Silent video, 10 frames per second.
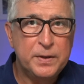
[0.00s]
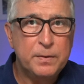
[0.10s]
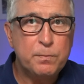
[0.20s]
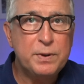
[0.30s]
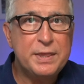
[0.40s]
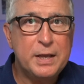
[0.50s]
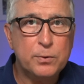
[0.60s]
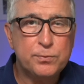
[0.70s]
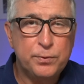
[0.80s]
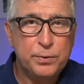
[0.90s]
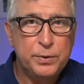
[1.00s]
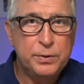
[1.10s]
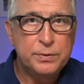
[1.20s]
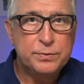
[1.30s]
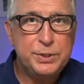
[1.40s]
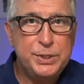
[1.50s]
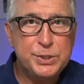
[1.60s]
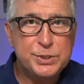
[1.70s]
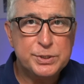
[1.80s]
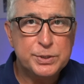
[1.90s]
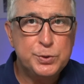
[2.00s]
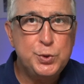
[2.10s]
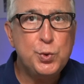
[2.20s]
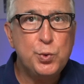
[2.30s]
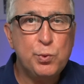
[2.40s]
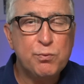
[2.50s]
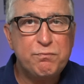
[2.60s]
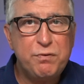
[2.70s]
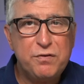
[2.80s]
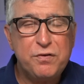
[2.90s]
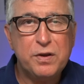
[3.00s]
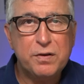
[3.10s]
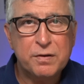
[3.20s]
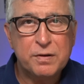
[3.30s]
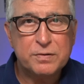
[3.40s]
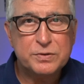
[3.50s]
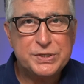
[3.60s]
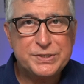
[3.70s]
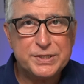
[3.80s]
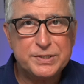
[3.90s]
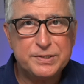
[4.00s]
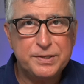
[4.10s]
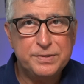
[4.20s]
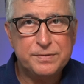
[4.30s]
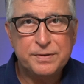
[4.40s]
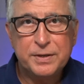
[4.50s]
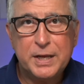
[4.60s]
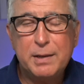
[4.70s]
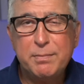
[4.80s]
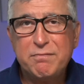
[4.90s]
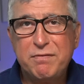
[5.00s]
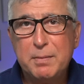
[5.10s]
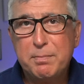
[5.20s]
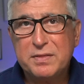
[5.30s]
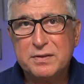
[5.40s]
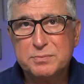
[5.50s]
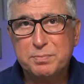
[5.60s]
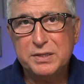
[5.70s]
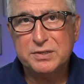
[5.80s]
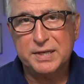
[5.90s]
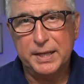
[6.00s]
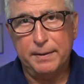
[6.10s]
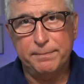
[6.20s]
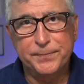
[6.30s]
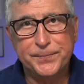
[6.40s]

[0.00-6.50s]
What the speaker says: without these new phishing-resistant MFA methods being set up.